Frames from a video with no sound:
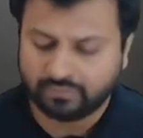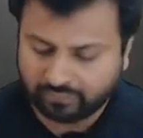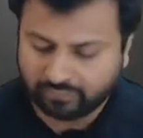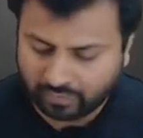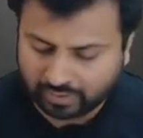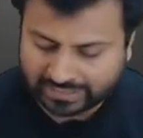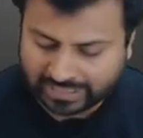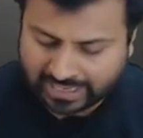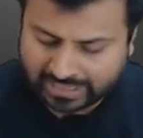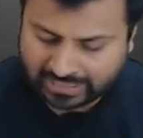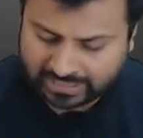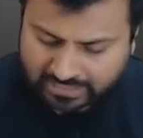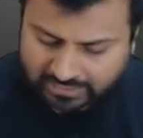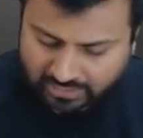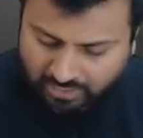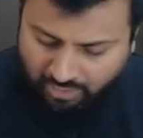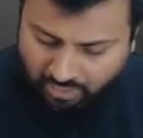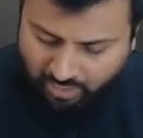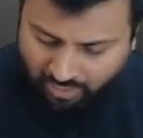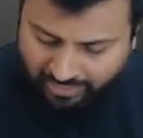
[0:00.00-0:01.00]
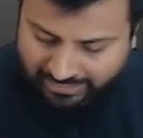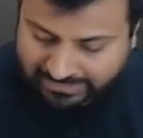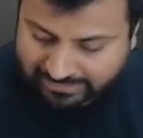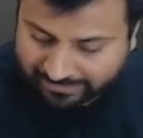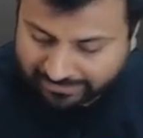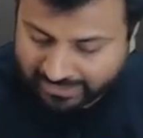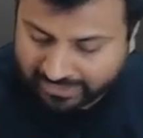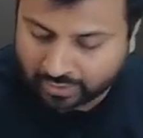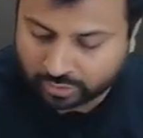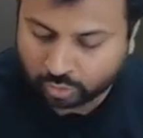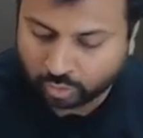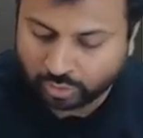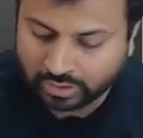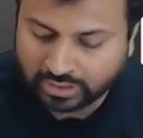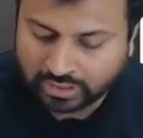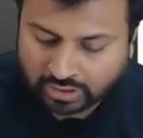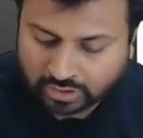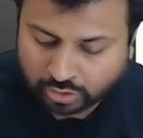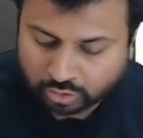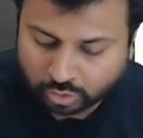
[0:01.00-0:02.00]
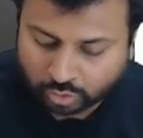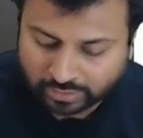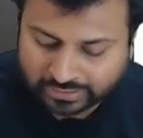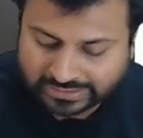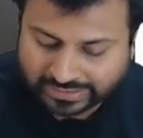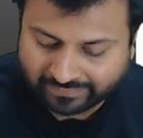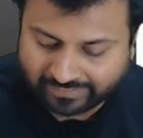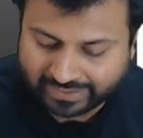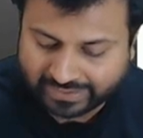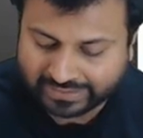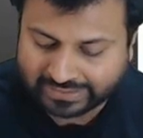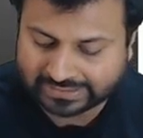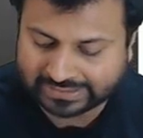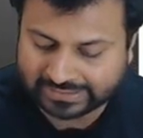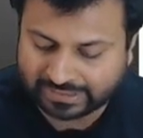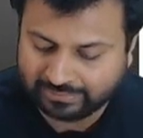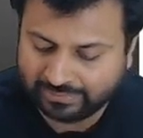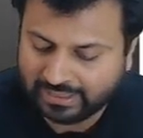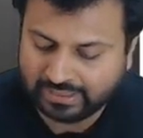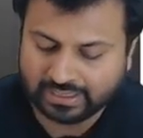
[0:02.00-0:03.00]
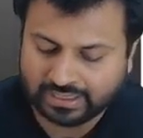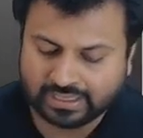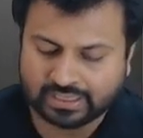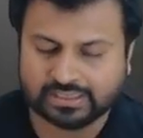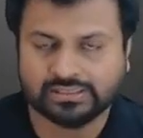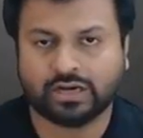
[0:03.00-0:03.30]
For that, the law has made a rule, Rule 17CB.